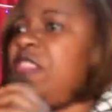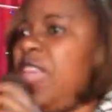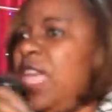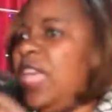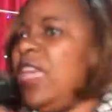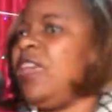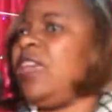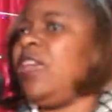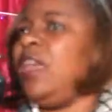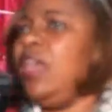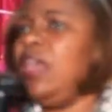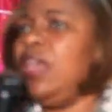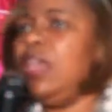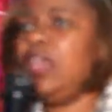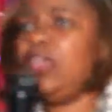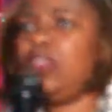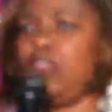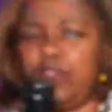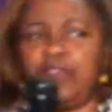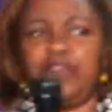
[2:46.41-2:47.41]
think
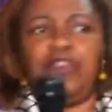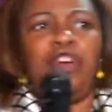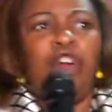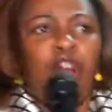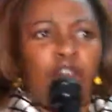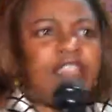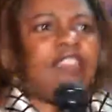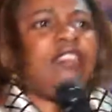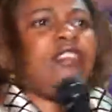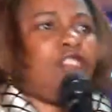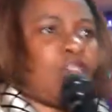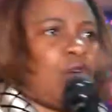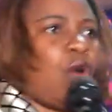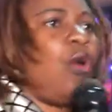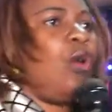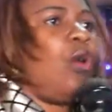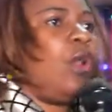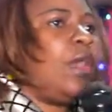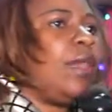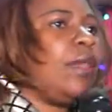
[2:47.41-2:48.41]
you've got it all.